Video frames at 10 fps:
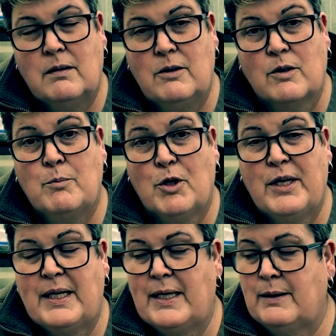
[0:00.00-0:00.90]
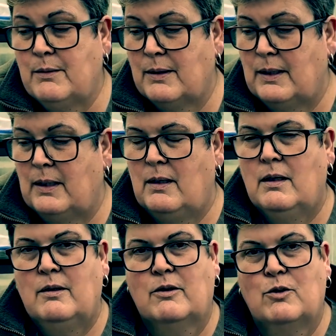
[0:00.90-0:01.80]
you can put in now.
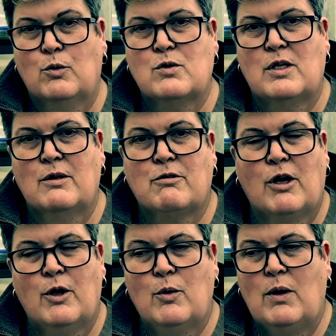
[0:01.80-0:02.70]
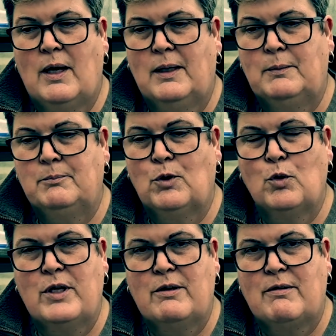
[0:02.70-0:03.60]
You can also grow
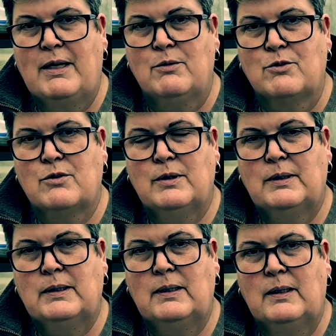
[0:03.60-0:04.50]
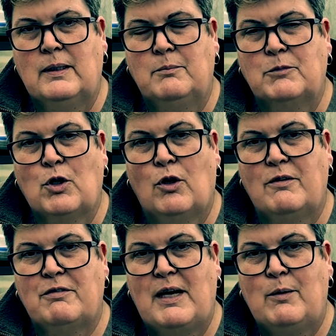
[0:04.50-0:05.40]
all year round
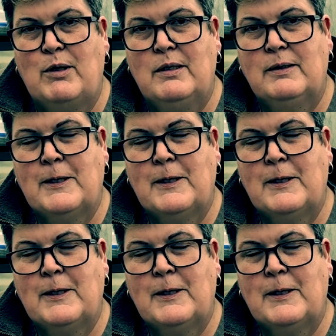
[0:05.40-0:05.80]
cauliflower,